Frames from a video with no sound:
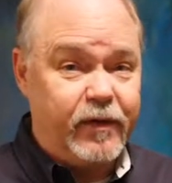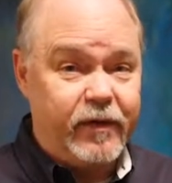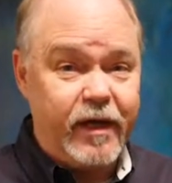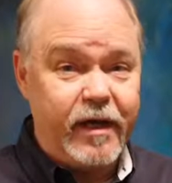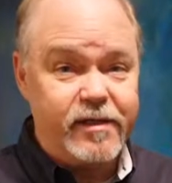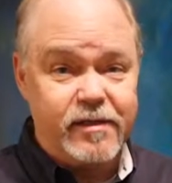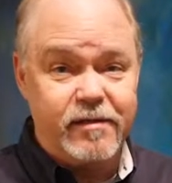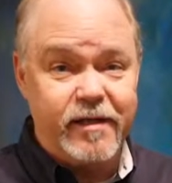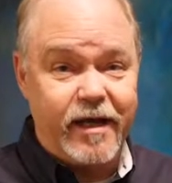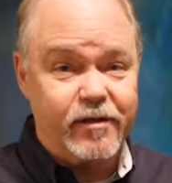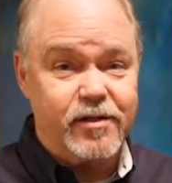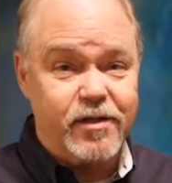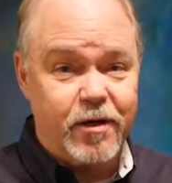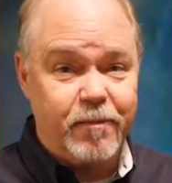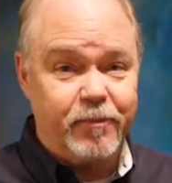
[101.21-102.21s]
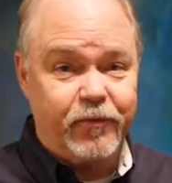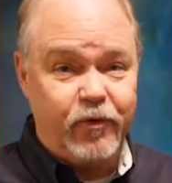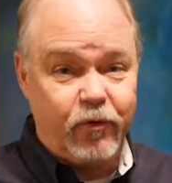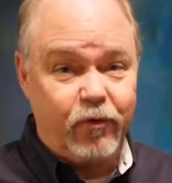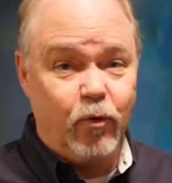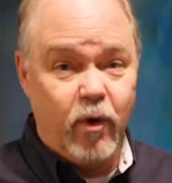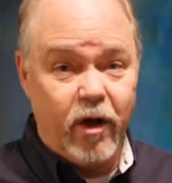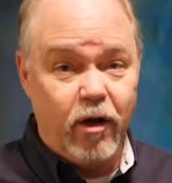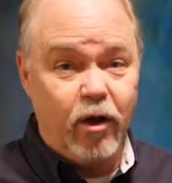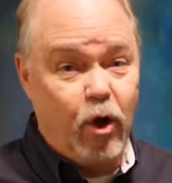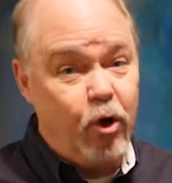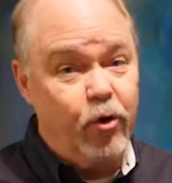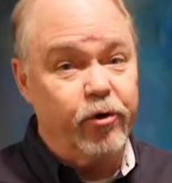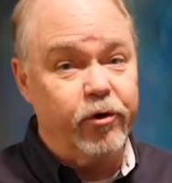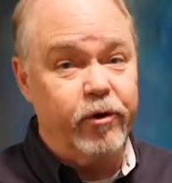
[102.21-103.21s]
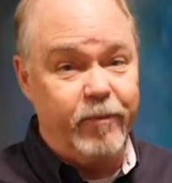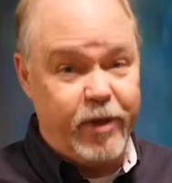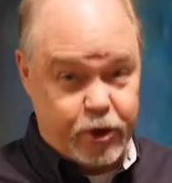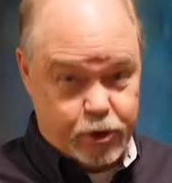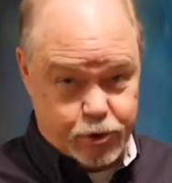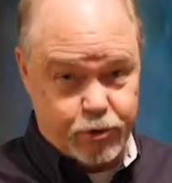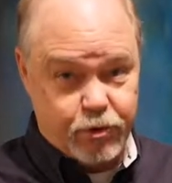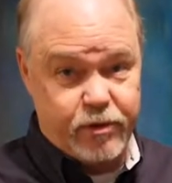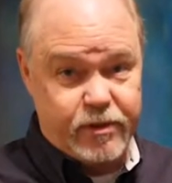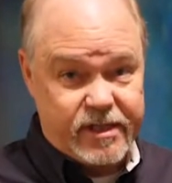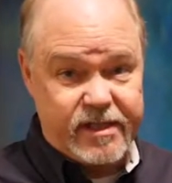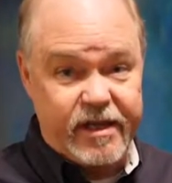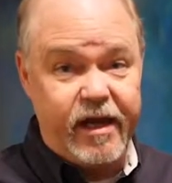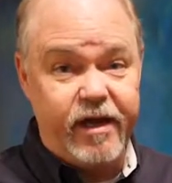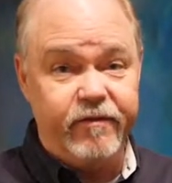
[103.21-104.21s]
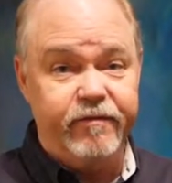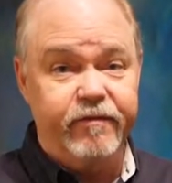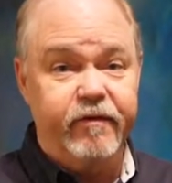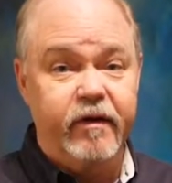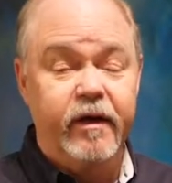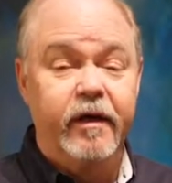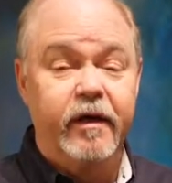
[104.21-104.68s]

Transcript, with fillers: that's up to the well owner to make sure it's safe.